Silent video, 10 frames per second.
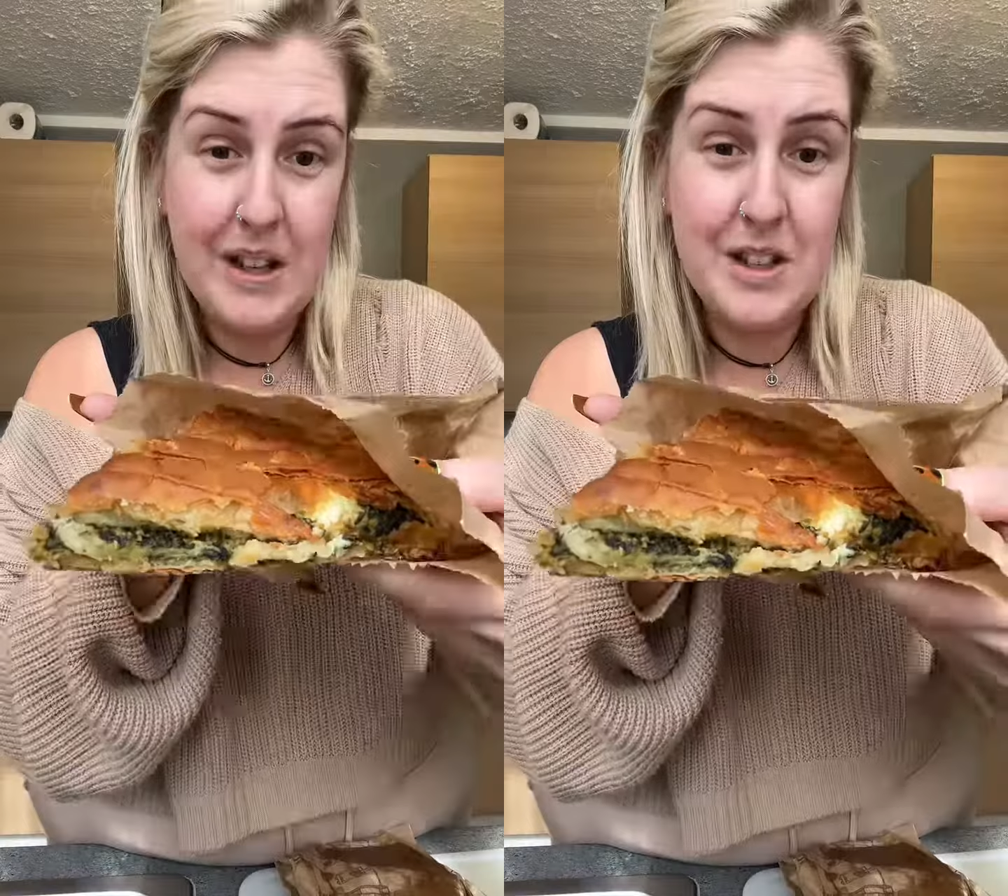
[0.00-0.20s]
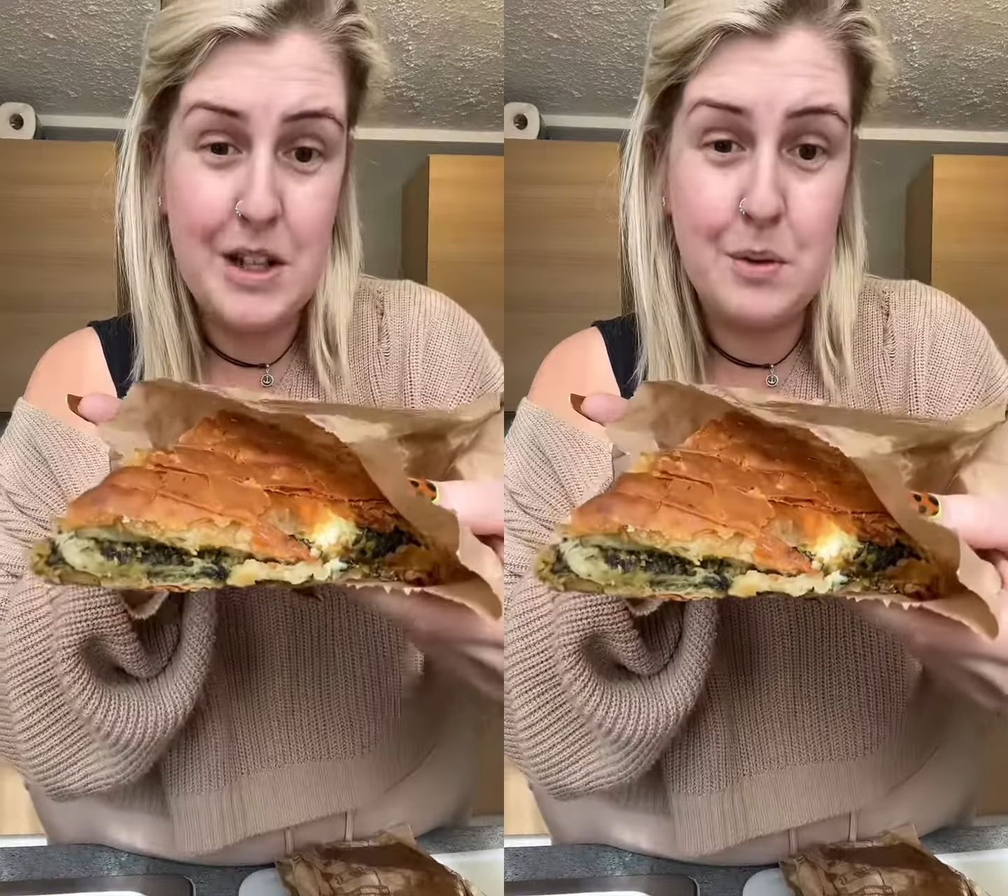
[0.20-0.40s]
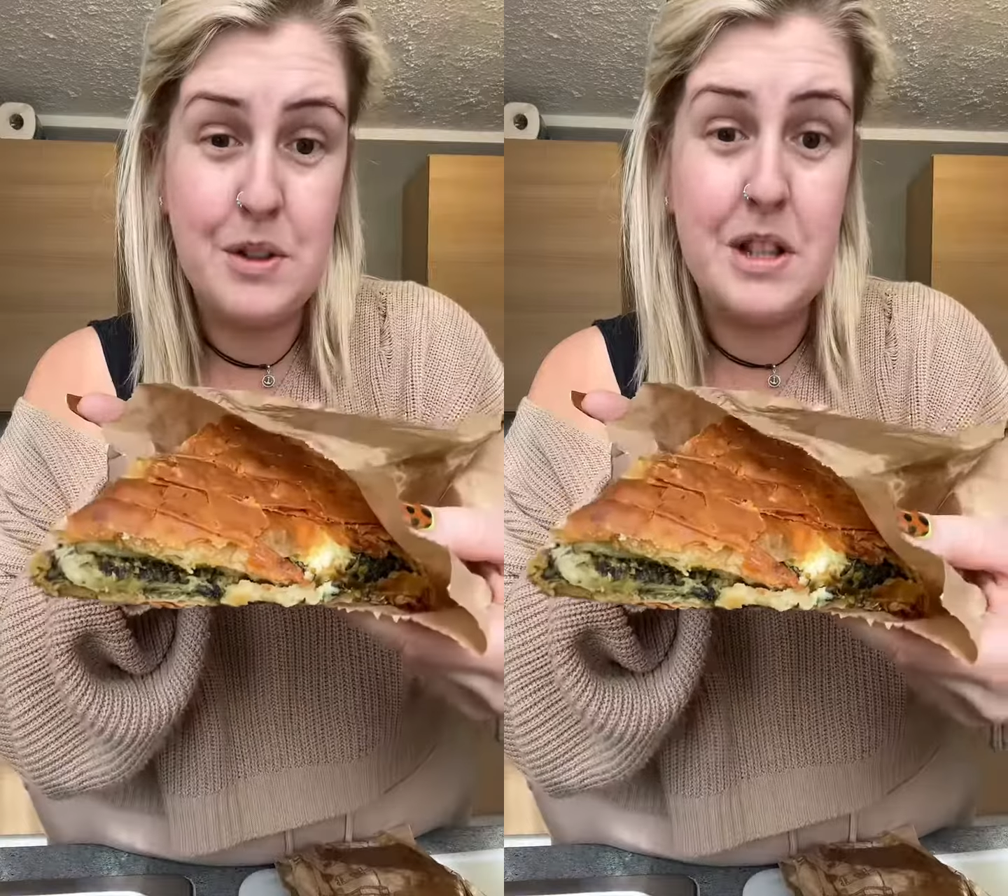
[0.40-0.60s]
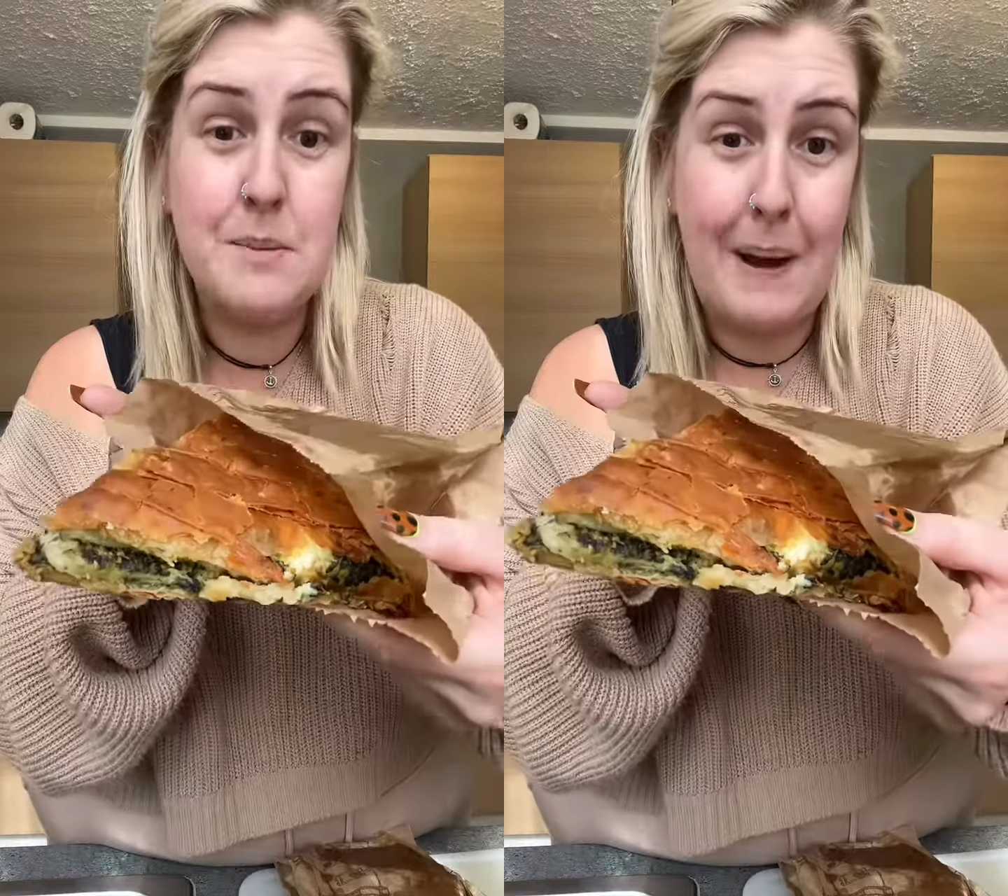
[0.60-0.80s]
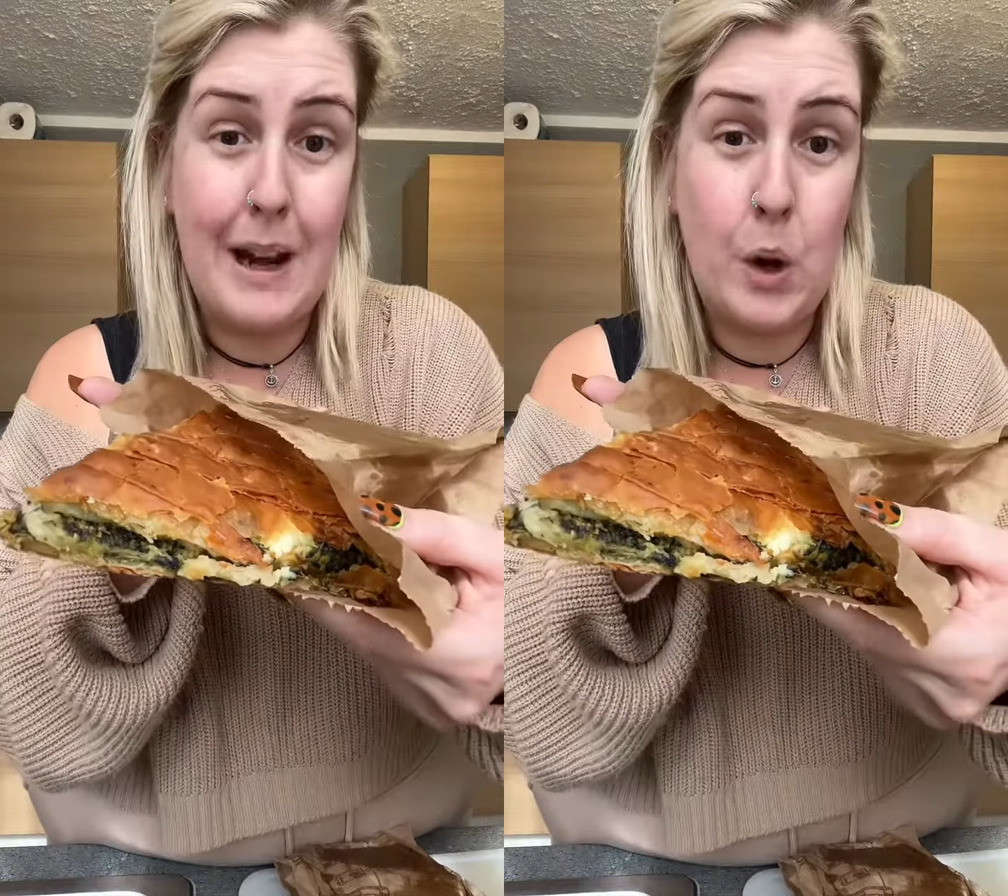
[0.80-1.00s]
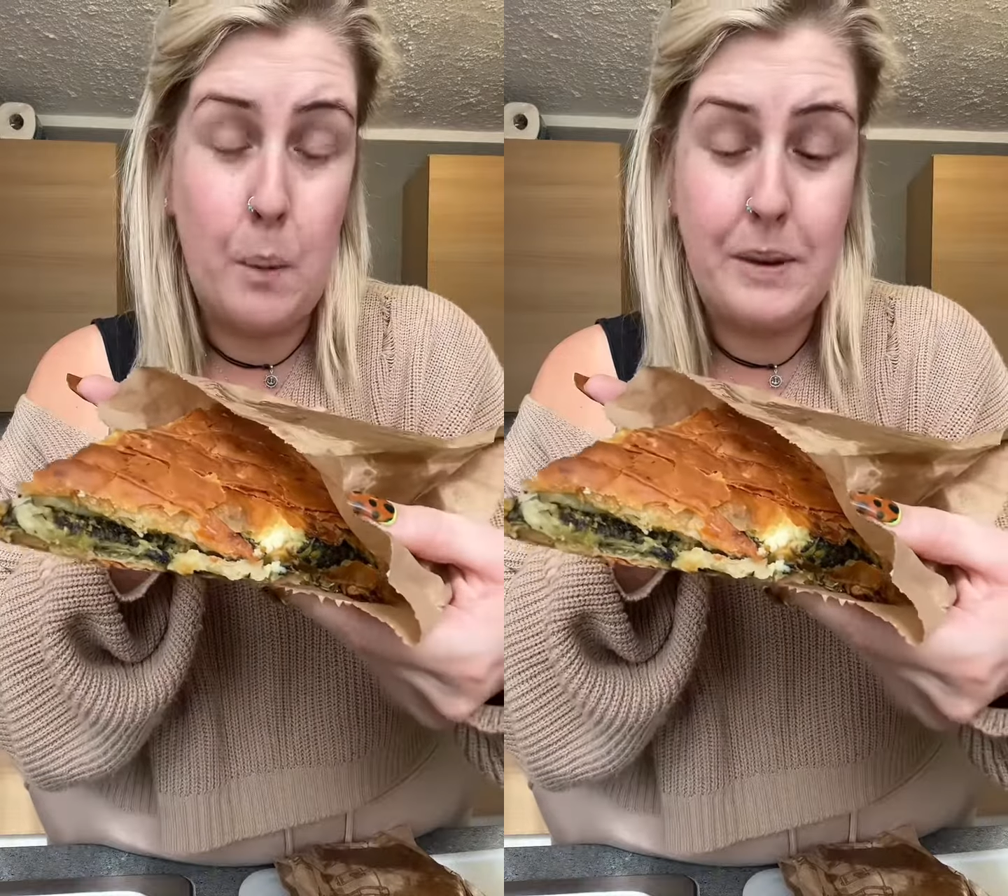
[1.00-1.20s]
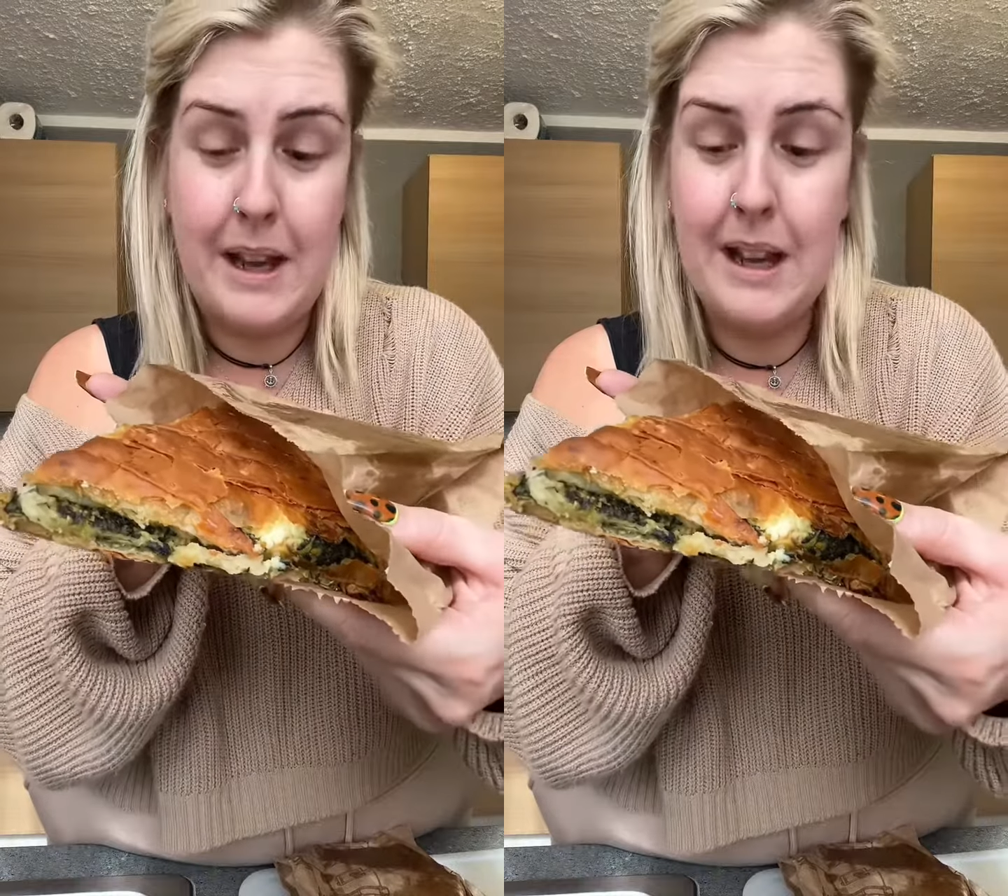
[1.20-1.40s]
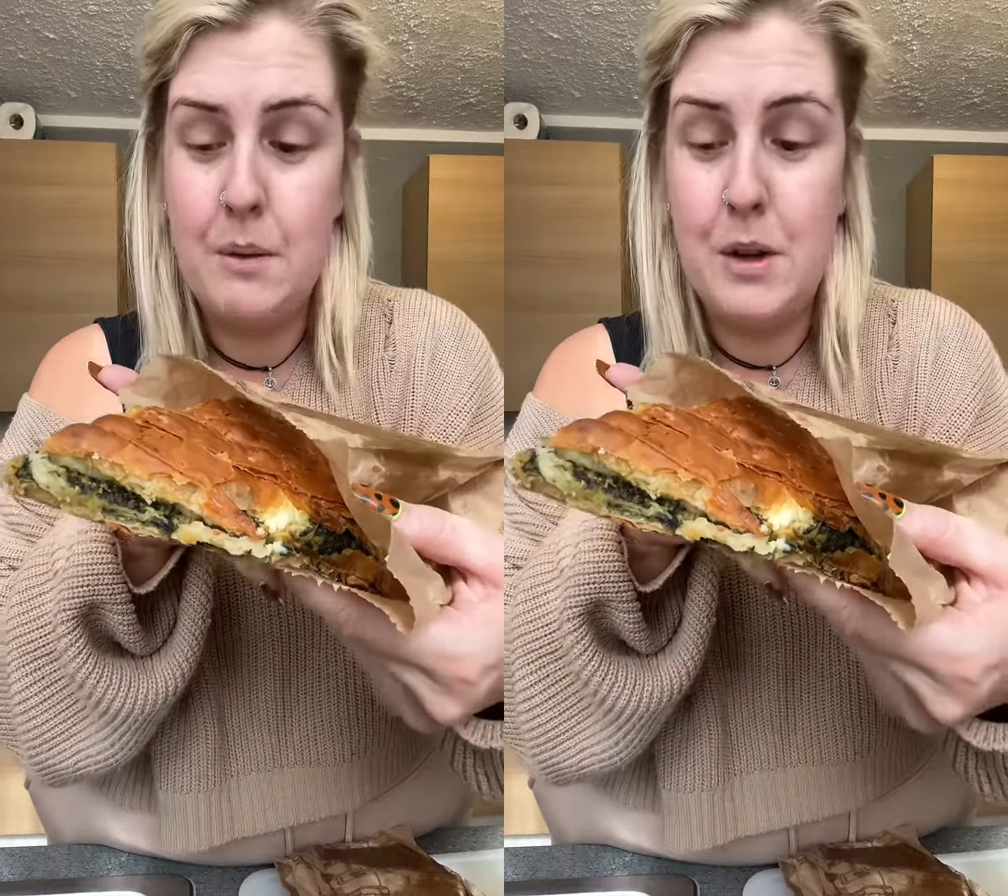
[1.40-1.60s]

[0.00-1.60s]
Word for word: So this one's the spanakopita,